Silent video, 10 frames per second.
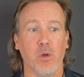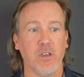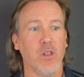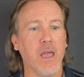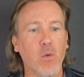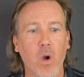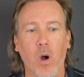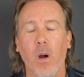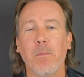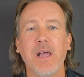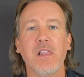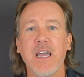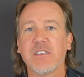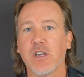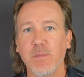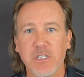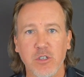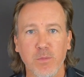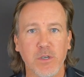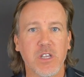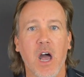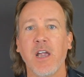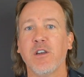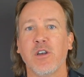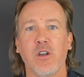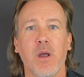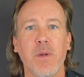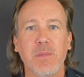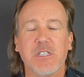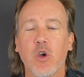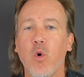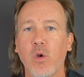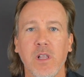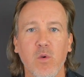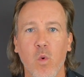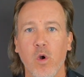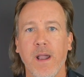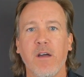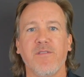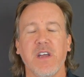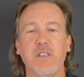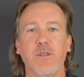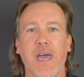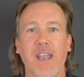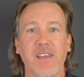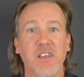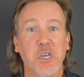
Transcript: And you're like, well, my legs are gonna be super tired or I'm gonna be totally worn out if I do that.